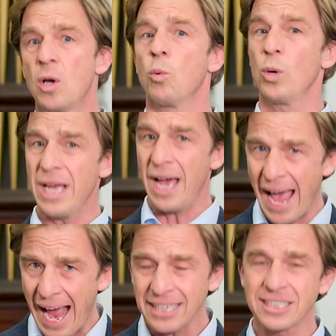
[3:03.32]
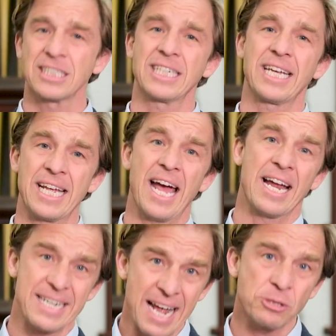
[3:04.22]
we are actually in
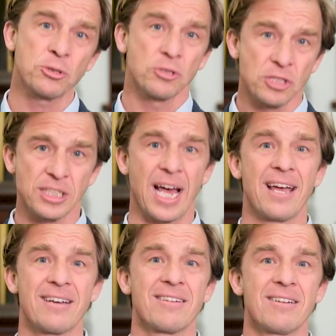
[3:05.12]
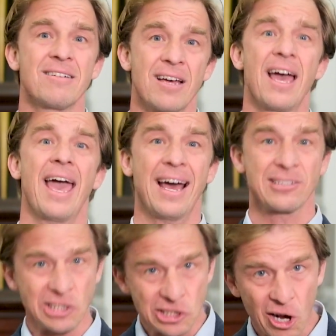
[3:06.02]
our natural state
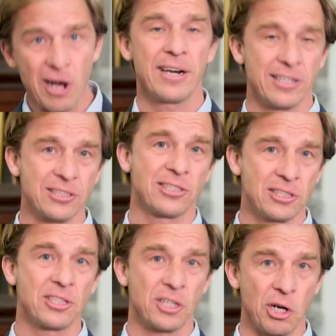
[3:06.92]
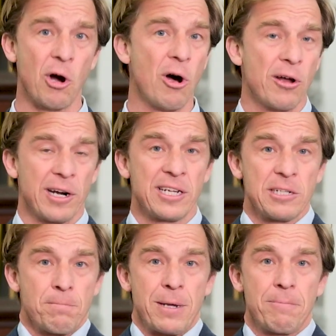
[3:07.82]
outsiders to God and
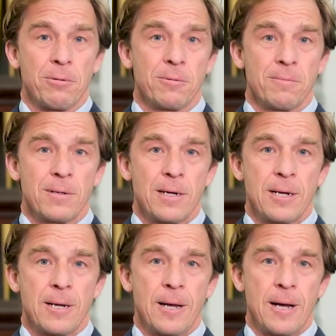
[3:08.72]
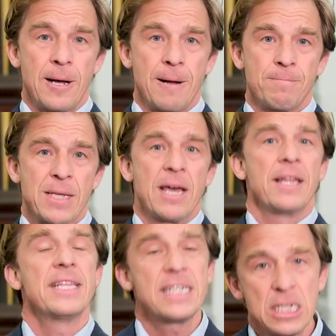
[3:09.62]
his people.
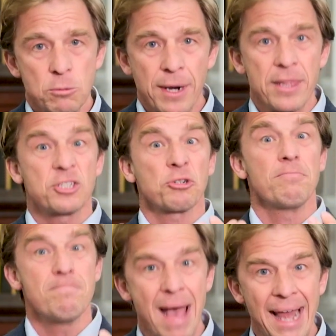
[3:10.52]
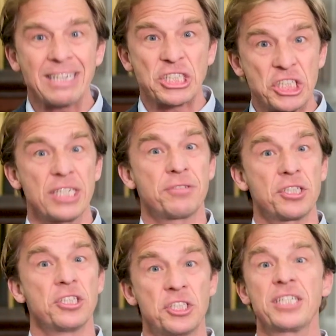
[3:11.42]
And this is one of the dramatic shifts
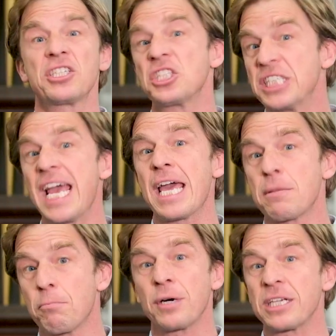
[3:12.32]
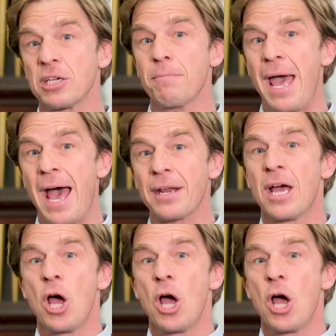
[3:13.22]
that Jesus' death brings about.